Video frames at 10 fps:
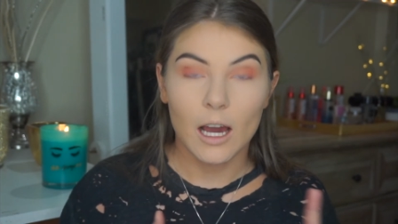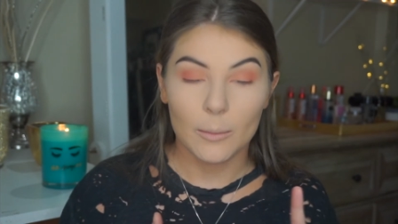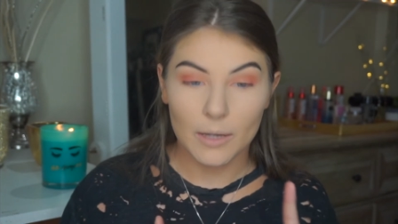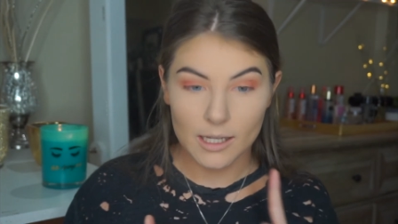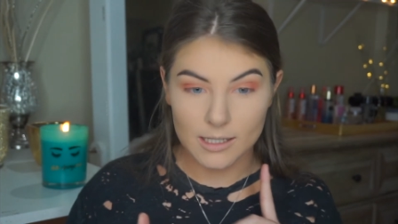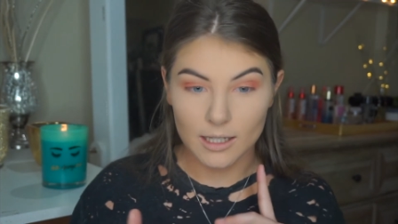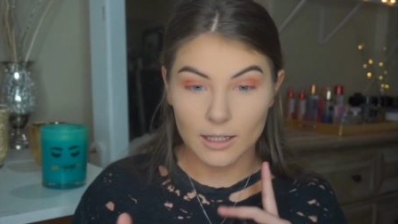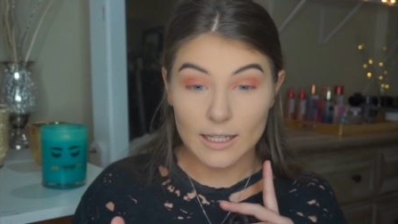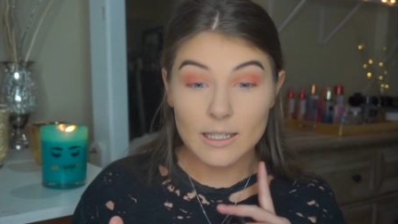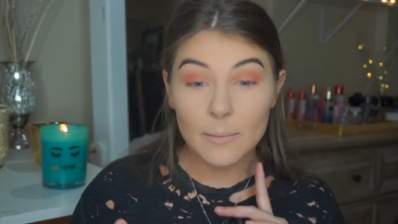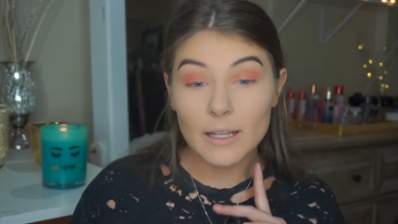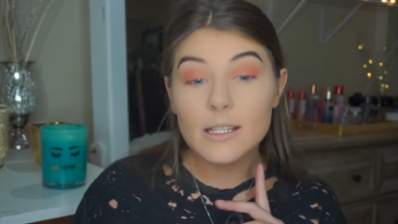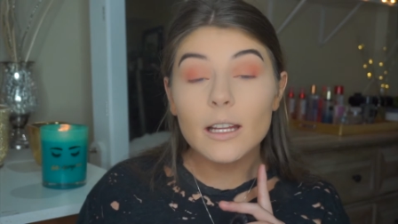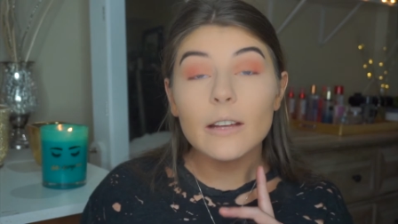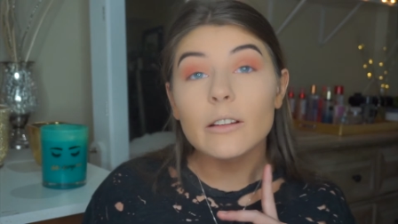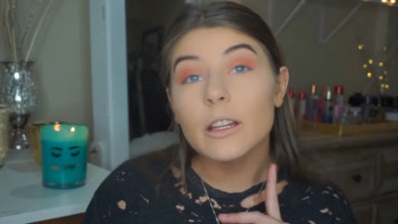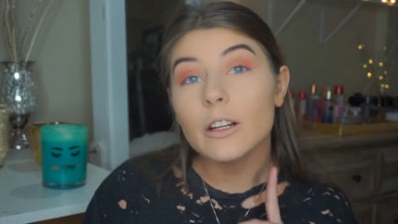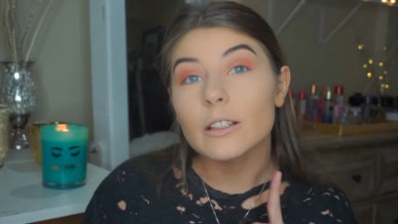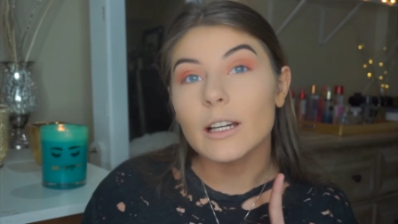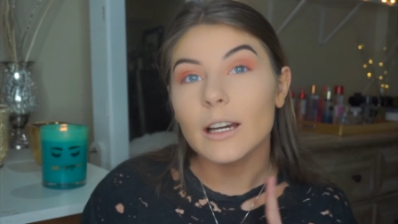because the lids and basically everything
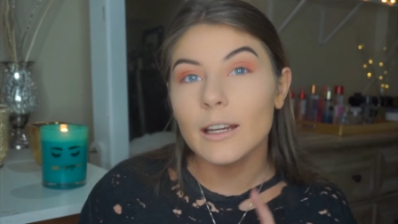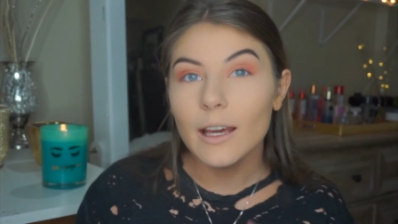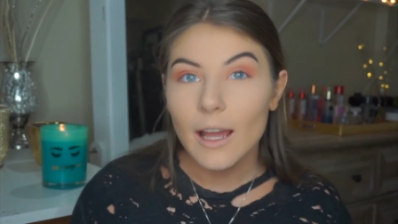are done.